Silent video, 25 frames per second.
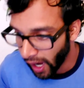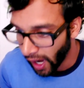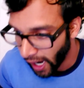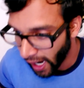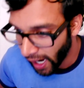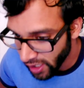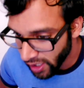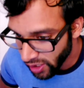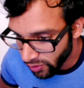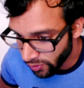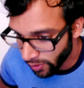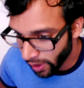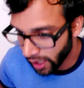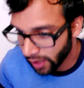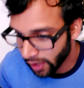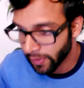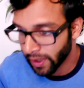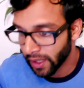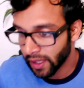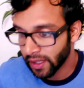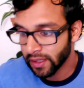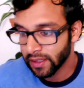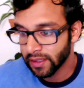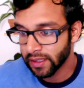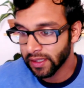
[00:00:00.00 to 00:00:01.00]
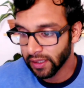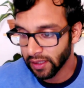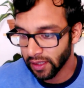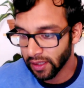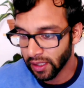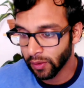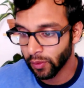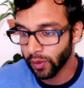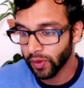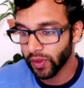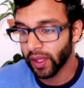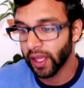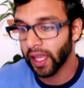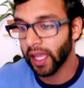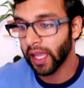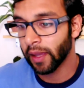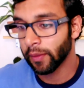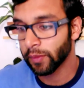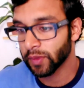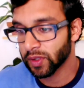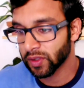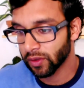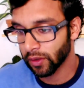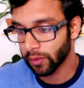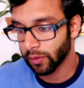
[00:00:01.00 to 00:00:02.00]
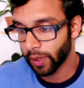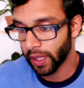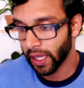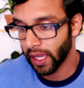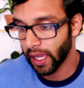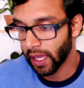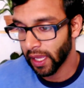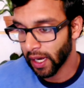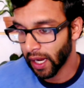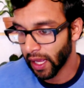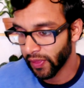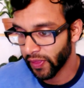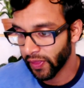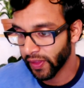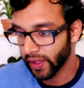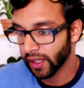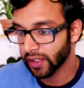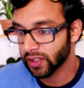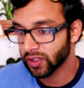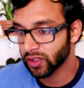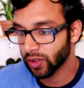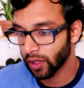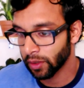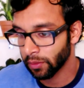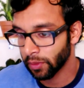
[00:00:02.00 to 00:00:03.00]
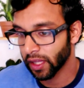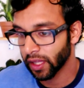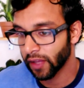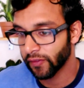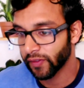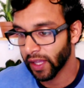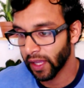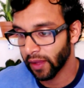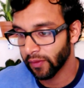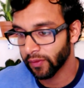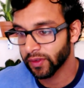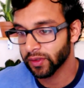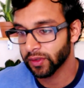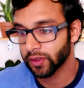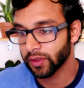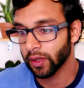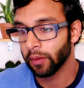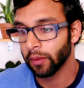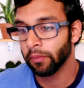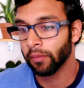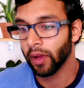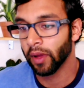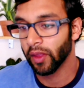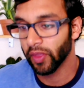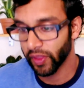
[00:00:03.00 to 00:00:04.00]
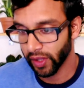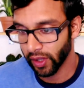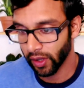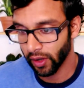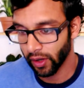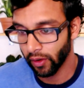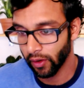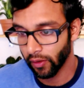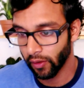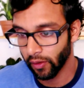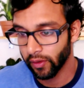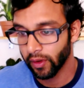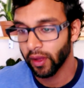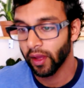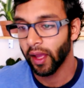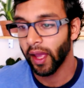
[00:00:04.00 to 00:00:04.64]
How do you recommend dealing with a hamstring pain? I think I strained my left hamstring a month ago.